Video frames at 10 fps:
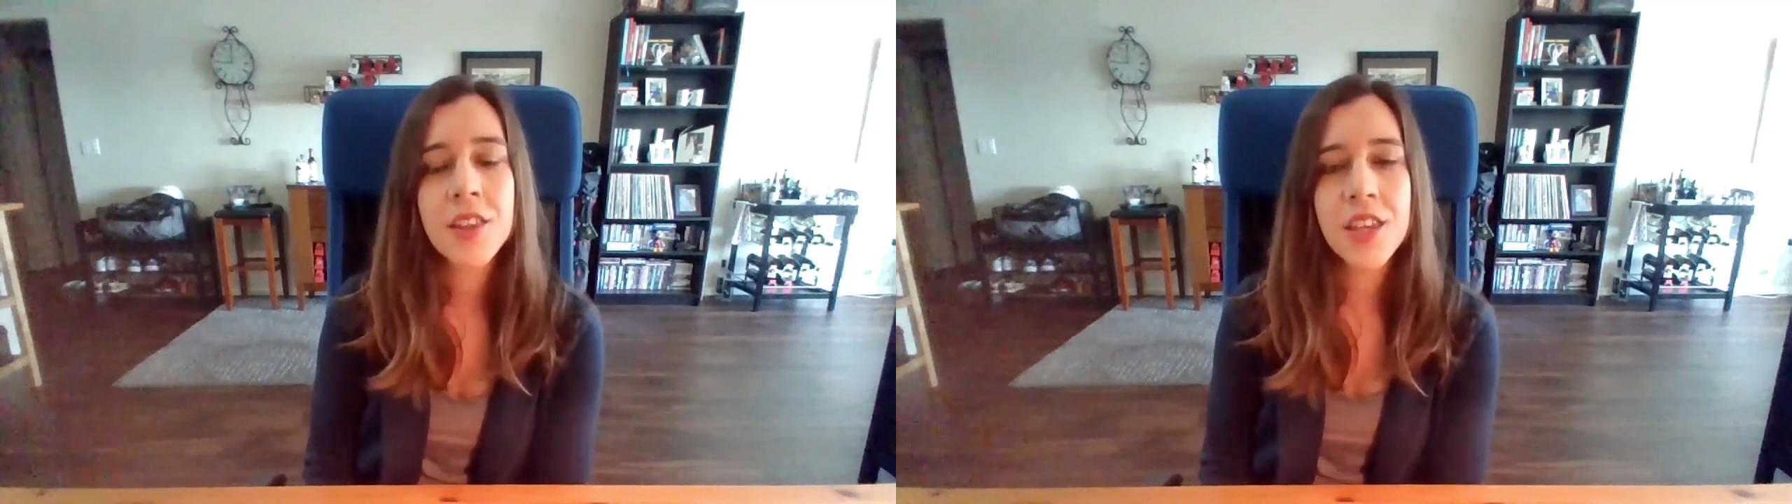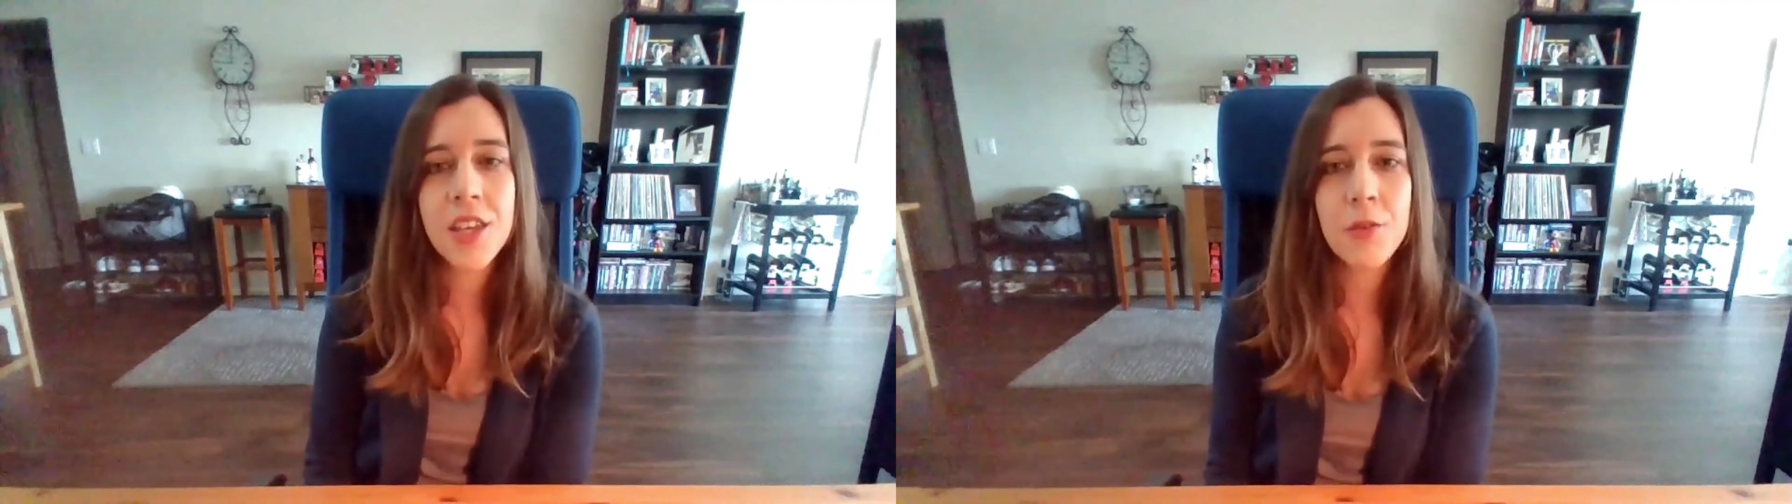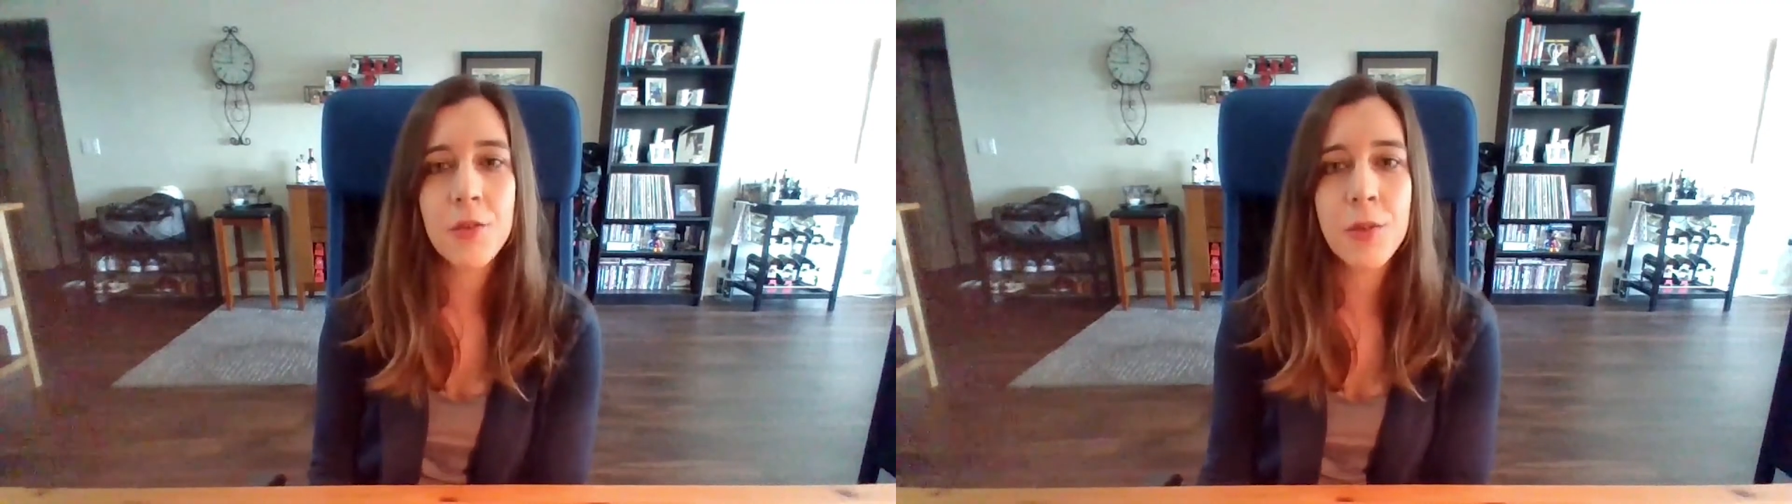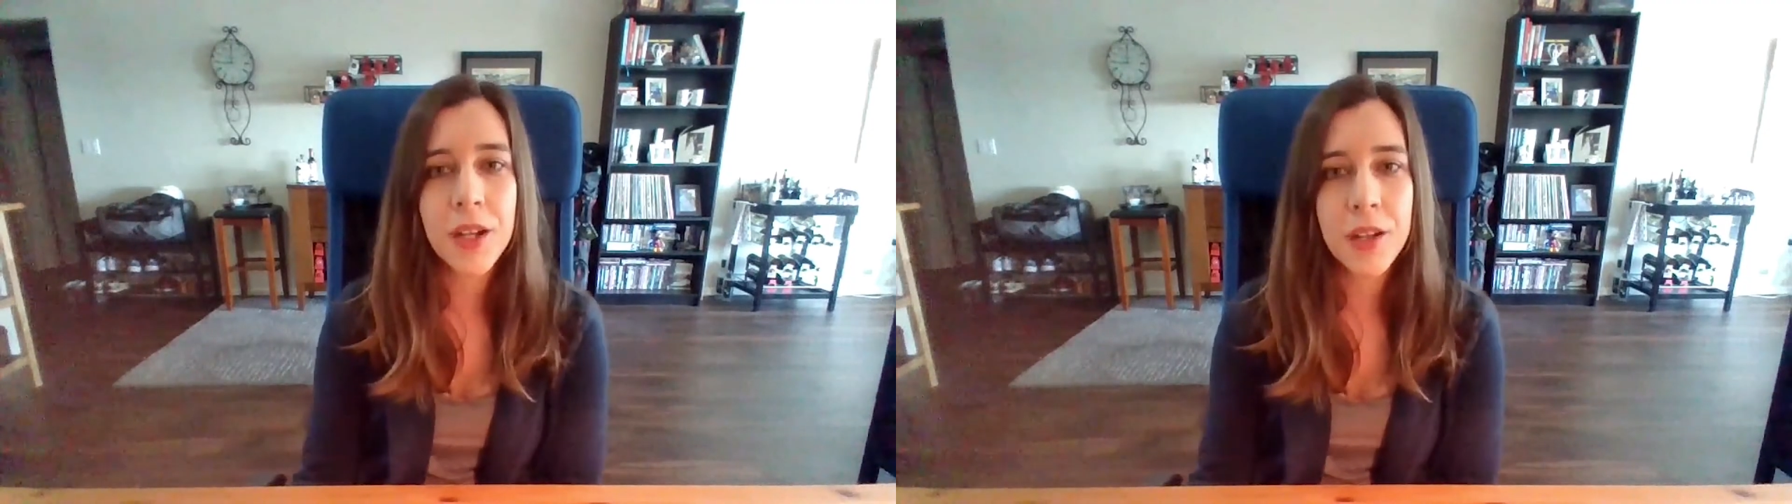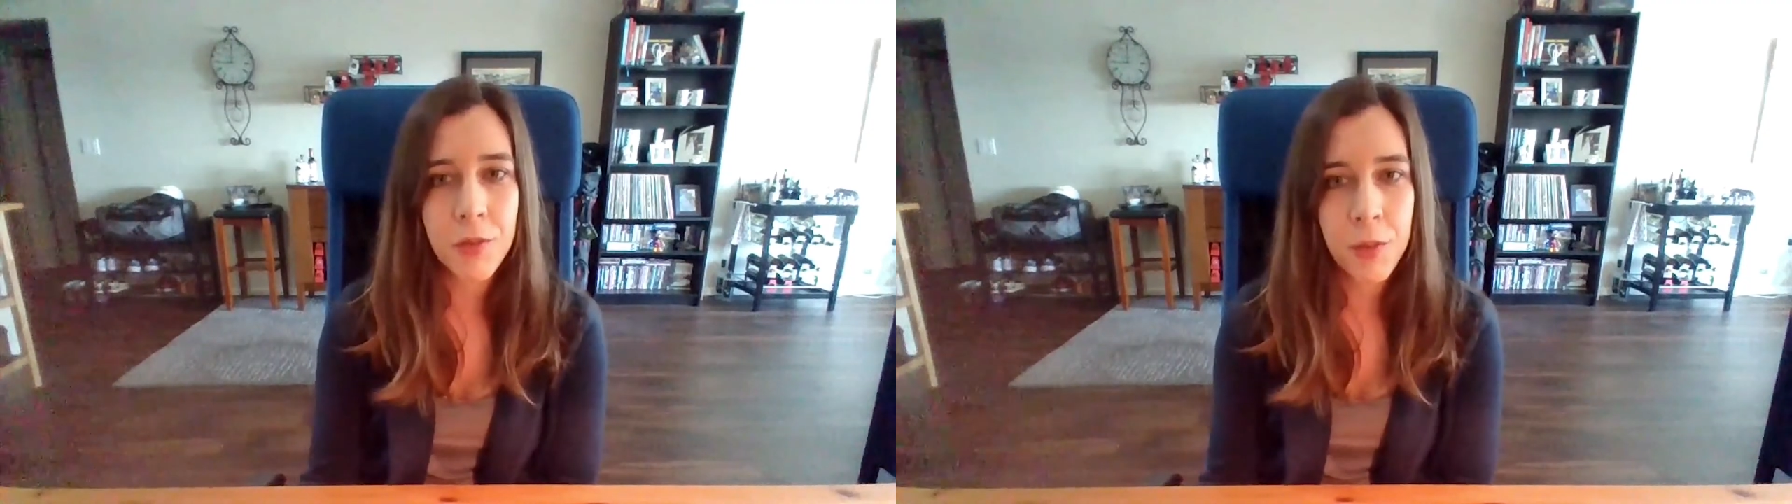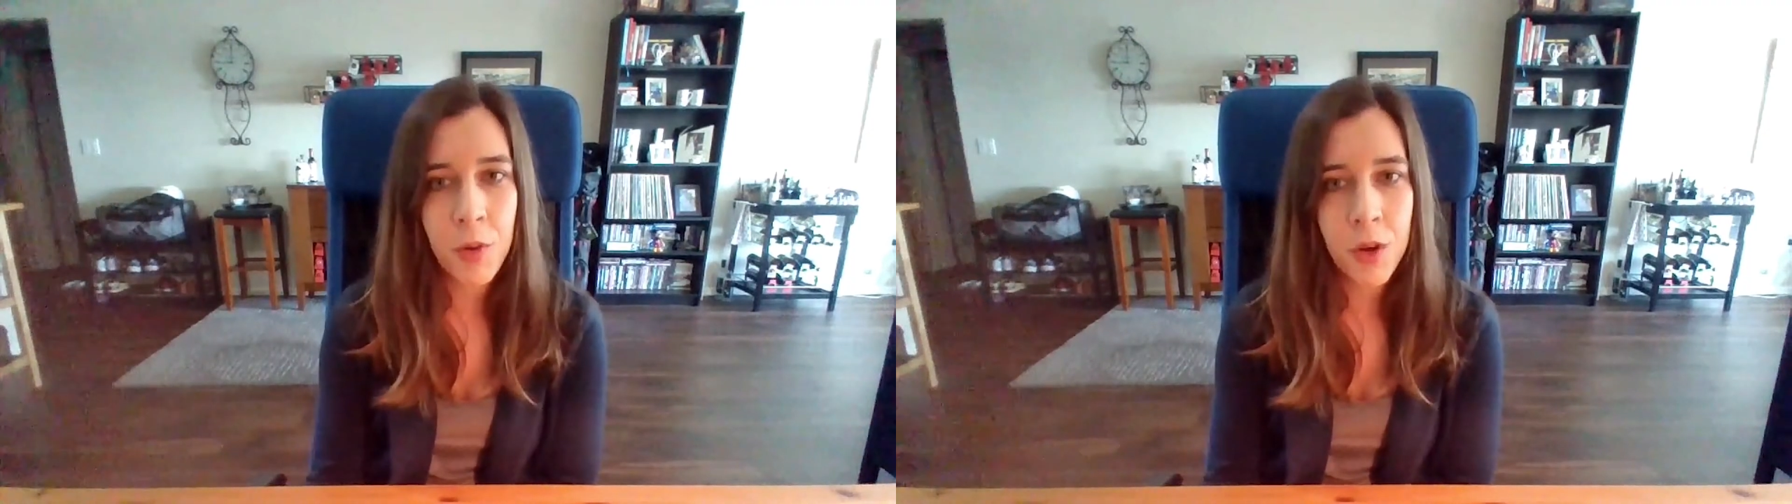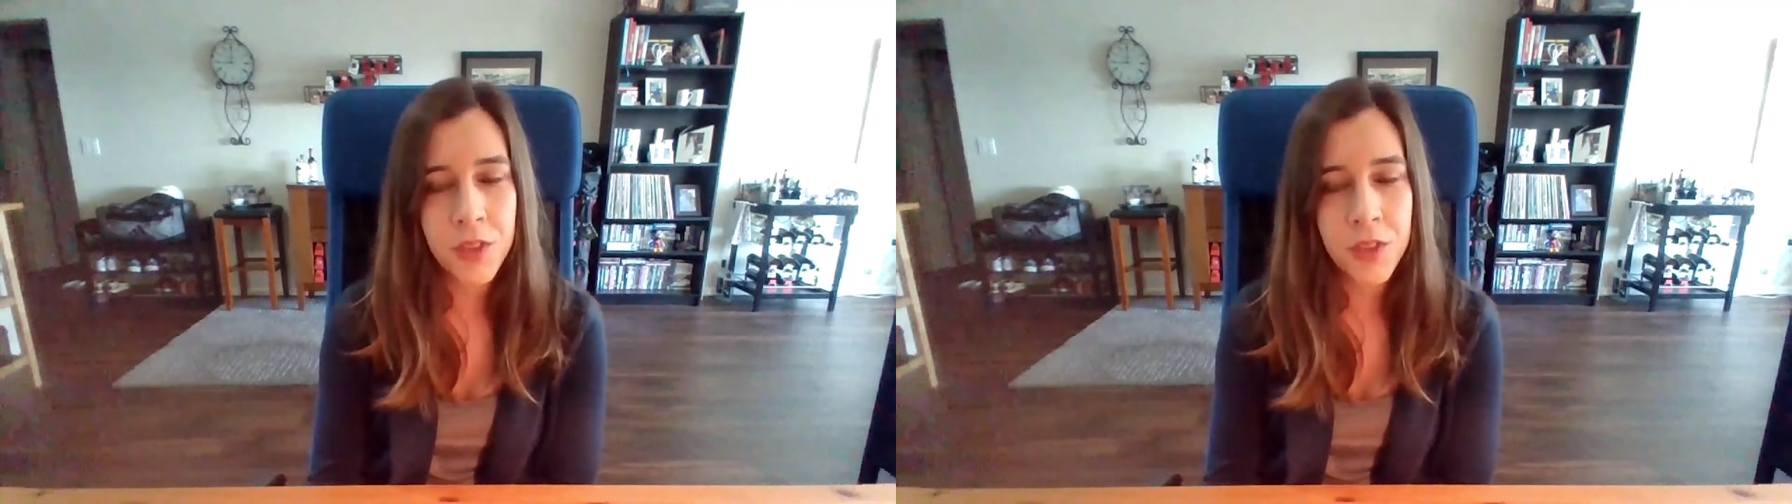the written report